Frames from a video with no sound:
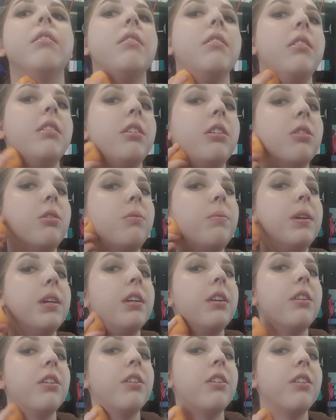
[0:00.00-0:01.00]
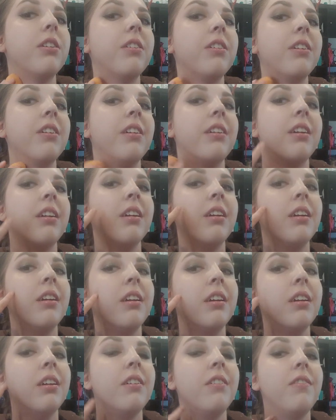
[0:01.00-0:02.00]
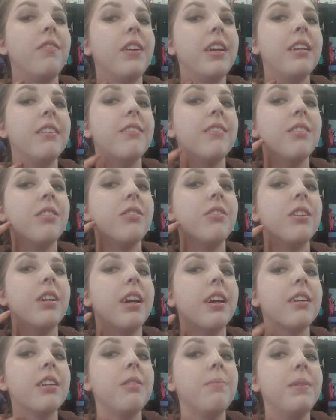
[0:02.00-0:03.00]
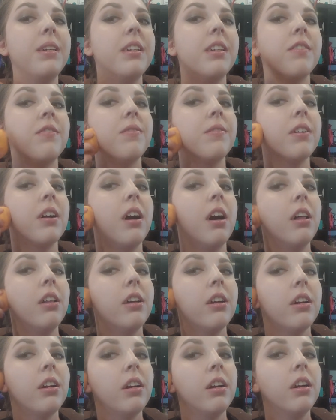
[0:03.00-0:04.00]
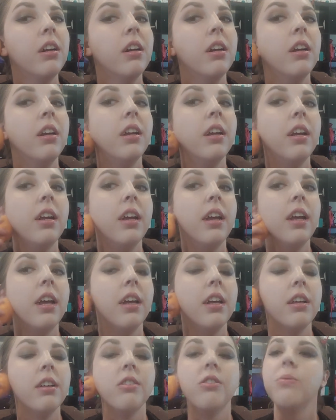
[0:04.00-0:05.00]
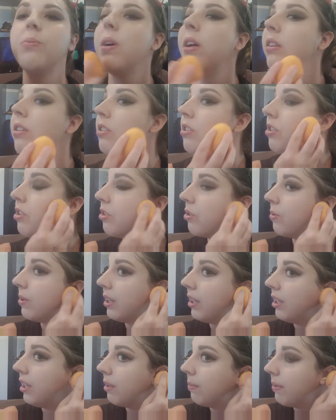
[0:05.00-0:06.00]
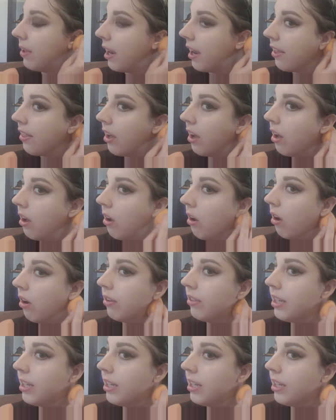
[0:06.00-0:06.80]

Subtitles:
You don't want your face and your neck to be a different color, as well as just quickly apply that on